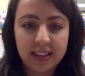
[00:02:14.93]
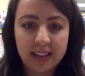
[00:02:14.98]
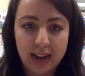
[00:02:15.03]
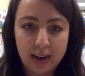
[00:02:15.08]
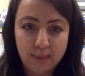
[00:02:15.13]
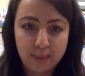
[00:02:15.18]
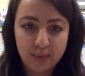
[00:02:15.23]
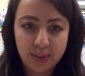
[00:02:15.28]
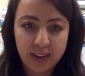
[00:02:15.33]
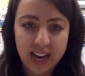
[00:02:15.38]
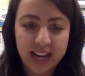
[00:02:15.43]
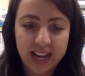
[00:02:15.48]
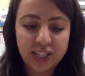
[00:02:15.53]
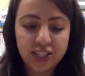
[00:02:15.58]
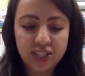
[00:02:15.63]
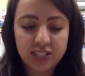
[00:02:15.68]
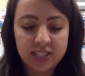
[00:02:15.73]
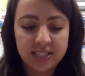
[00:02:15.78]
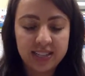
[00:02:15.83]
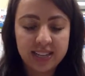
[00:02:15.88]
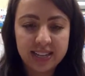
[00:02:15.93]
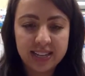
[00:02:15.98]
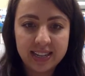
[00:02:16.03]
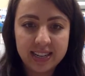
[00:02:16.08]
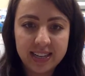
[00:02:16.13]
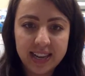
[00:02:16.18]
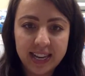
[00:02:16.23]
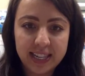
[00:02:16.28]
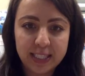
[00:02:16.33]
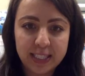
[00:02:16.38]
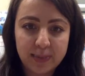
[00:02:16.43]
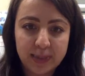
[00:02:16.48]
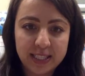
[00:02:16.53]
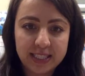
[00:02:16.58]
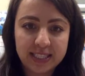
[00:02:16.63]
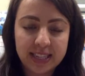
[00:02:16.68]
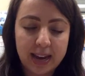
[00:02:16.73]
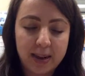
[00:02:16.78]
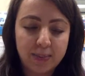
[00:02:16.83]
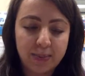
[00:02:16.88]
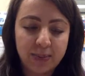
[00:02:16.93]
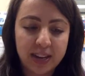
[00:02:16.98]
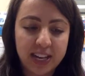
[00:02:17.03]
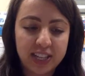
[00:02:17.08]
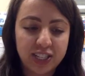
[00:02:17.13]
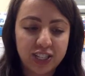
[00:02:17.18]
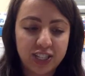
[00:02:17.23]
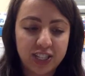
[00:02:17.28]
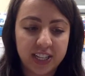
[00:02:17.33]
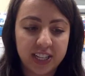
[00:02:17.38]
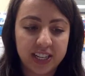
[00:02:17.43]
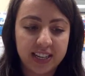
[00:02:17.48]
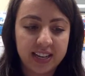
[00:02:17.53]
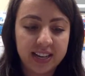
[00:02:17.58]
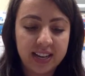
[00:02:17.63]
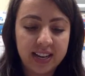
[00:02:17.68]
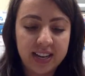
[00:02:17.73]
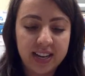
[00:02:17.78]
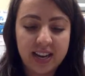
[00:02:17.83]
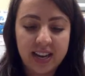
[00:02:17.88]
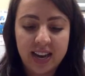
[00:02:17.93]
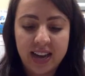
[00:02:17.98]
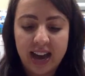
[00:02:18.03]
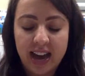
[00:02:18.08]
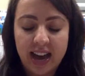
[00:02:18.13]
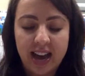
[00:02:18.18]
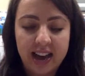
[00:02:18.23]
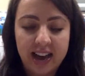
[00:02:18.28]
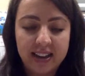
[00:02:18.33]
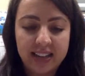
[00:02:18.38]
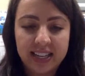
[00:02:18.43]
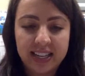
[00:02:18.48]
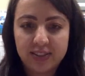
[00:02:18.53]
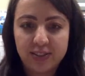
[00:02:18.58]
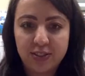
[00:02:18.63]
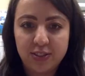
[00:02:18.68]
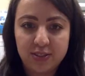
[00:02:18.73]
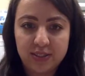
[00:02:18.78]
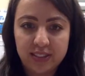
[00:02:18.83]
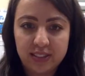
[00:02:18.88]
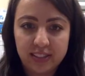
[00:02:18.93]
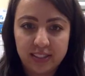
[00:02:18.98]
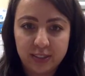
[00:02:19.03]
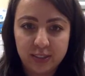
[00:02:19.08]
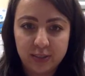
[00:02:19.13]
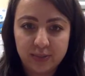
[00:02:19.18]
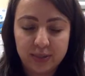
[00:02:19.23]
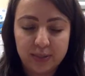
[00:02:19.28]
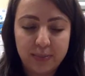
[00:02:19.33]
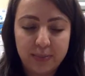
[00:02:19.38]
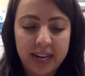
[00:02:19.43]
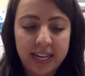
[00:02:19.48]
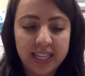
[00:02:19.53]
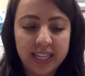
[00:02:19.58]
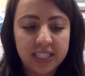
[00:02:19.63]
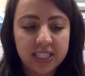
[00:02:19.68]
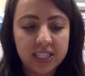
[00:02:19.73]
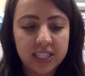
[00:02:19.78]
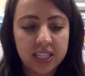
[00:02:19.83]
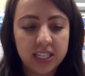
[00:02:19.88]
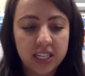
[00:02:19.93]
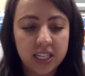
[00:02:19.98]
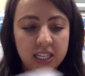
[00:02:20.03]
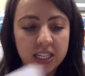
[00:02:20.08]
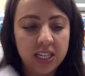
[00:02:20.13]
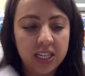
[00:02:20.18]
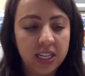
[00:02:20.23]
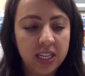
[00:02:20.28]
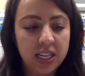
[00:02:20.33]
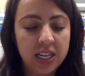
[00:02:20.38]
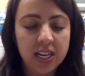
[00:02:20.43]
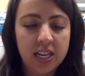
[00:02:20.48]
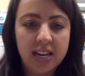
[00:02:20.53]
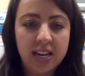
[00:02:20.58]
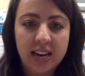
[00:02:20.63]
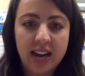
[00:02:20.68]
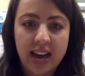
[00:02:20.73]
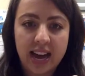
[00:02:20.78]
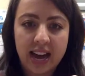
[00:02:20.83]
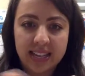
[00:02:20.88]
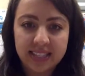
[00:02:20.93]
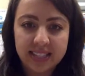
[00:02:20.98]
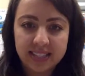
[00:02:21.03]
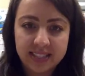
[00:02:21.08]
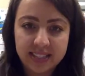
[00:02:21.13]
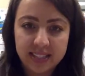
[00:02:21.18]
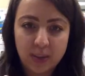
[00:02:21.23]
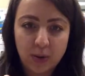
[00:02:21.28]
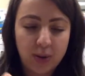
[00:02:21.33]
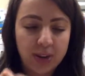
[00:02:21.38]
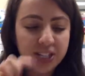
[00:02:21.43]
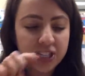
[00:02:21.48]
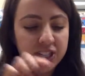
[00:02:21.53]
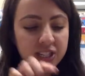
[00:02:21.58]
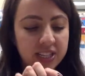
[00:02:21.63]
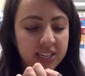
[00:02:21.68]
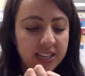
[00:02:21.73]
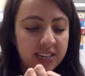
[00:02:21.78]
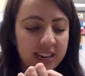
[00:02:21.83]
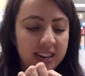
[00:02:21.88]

Comprehension. Explains comprehension. Gives you the little reminder. Asks the question.